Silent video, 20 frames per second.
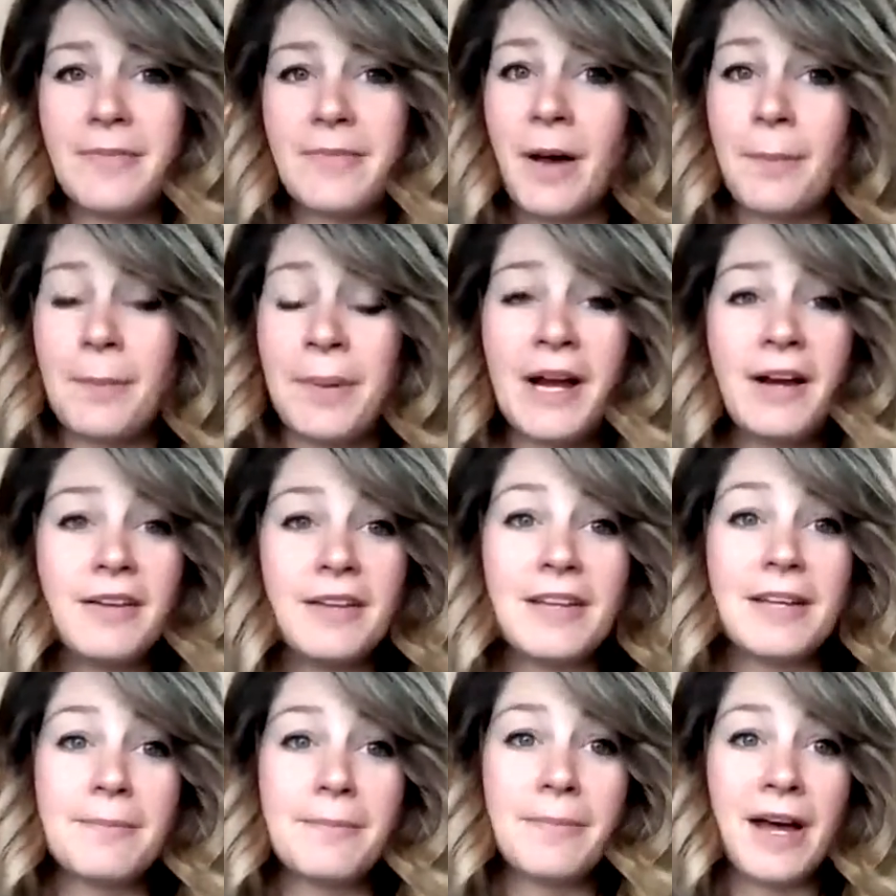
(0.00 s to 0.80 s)

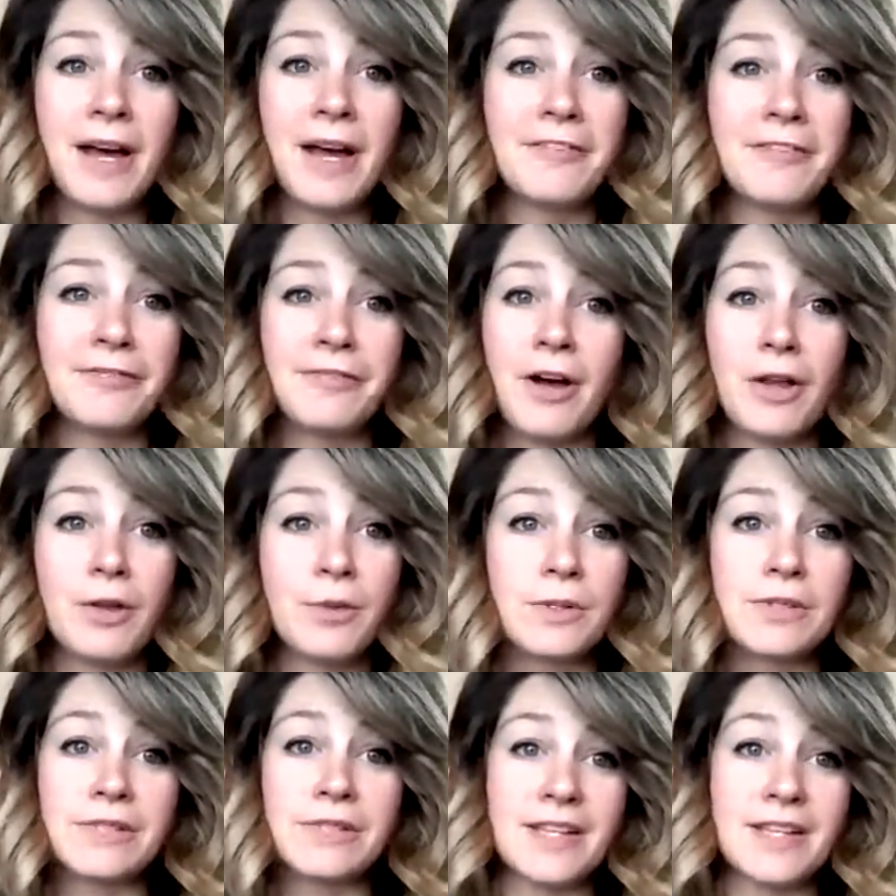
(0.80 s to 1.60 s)
apparently my
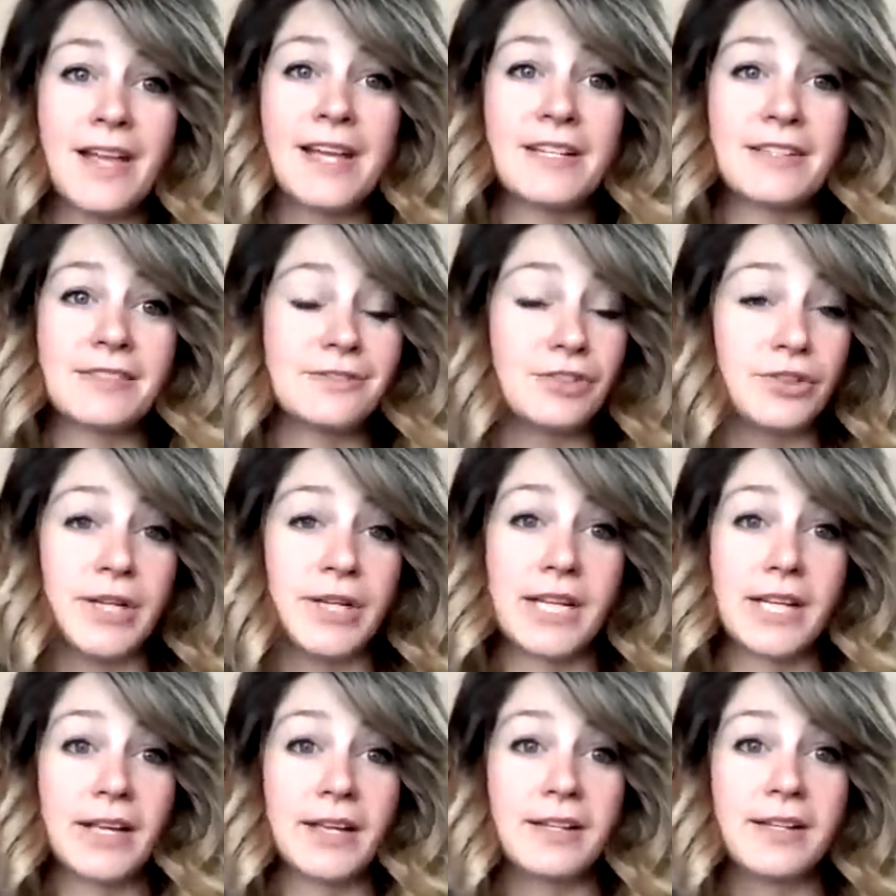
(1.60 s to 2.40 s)
followers like
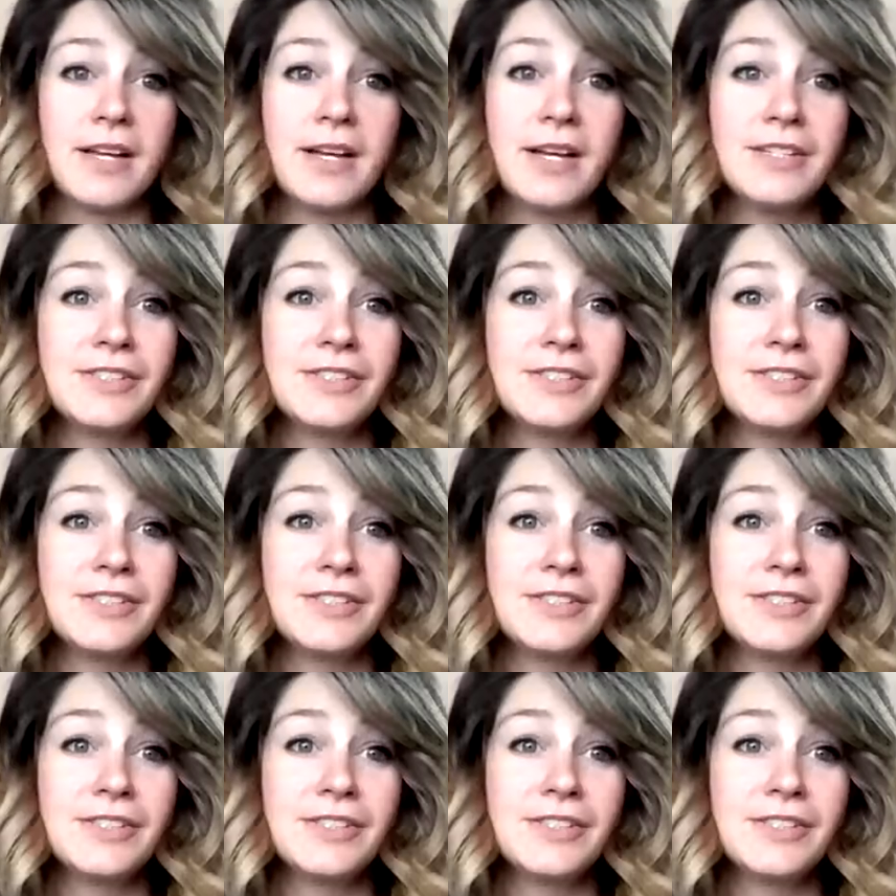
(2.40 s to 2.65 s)
drinking.